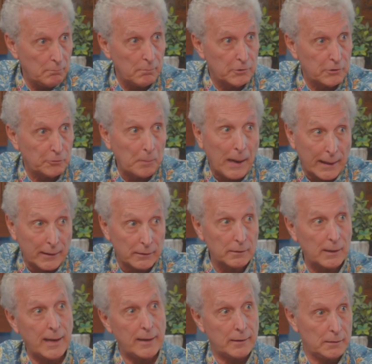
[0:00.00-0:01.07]
spot,
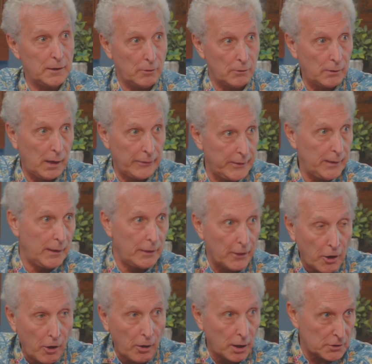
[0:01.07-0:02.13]
not in the
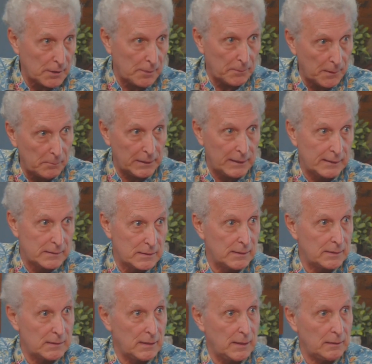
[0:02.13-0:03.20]
car or something, but
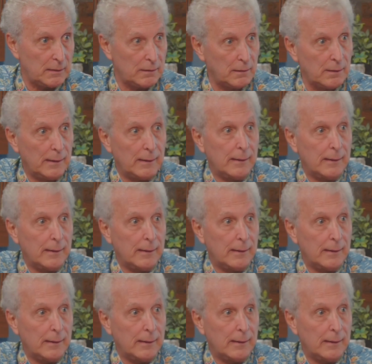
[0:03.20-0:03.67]
in